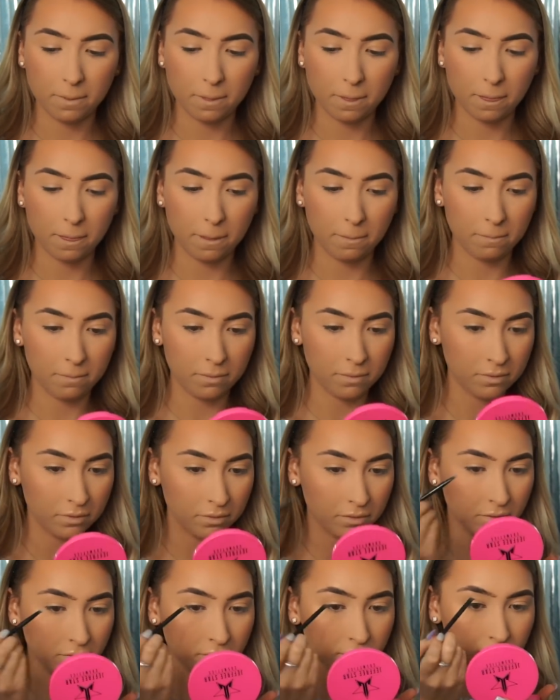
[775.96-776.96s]

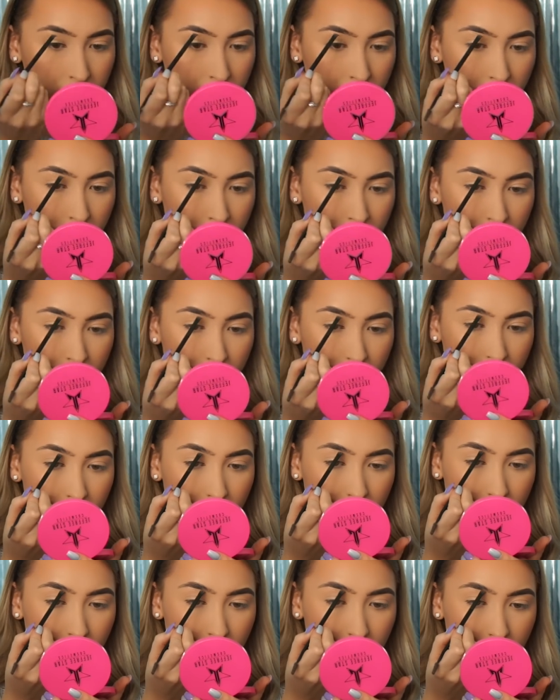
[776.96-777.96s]

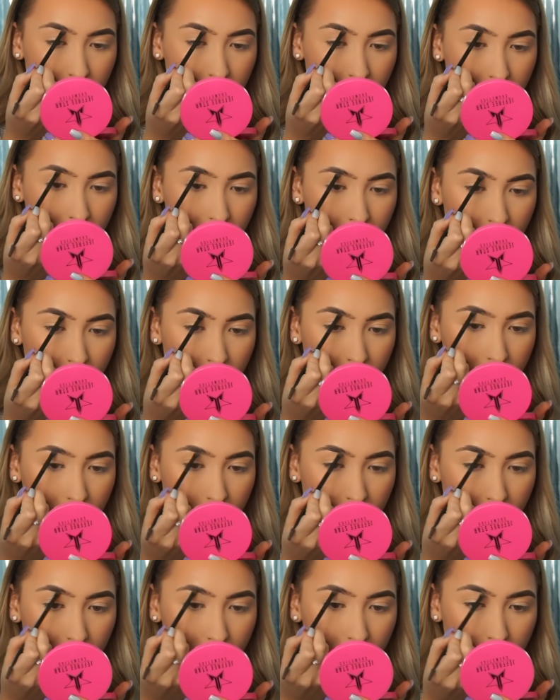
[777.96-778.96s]

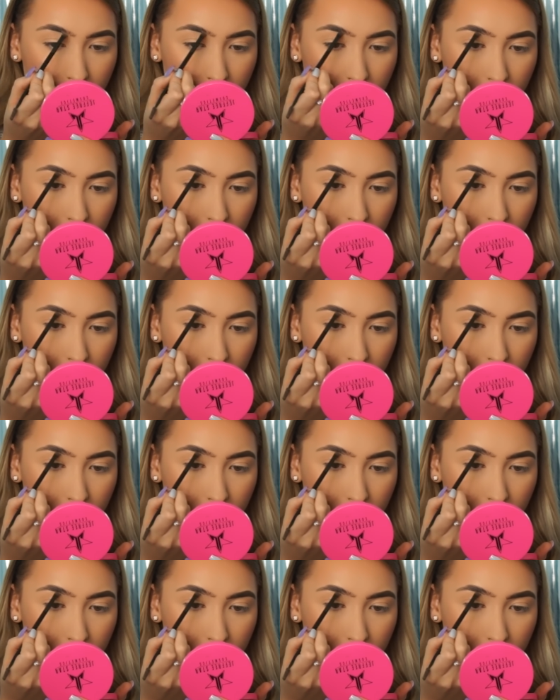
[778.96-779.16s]
No words are spoken by the person on screen.